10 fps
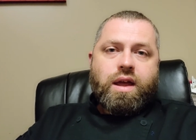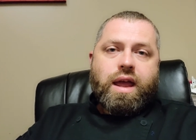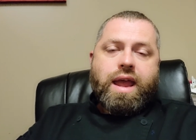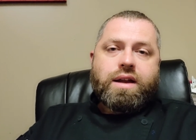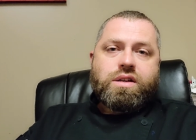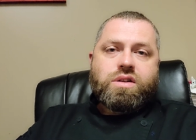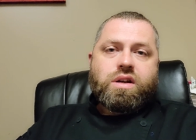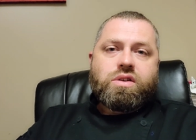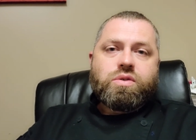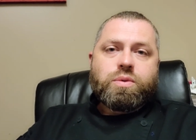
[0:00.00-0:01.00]
and he's going
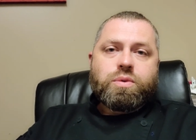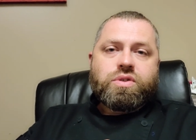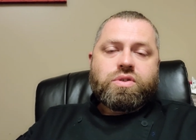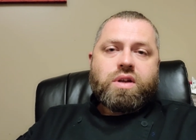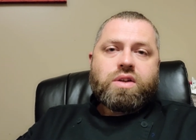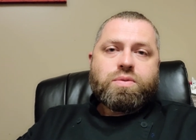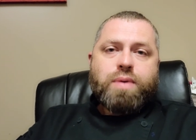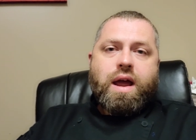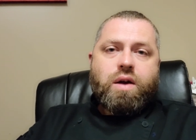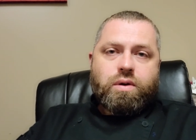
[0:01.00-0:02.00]
to do it with such
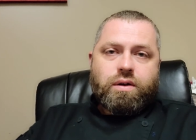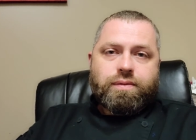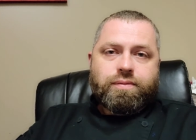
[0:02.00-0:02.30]
power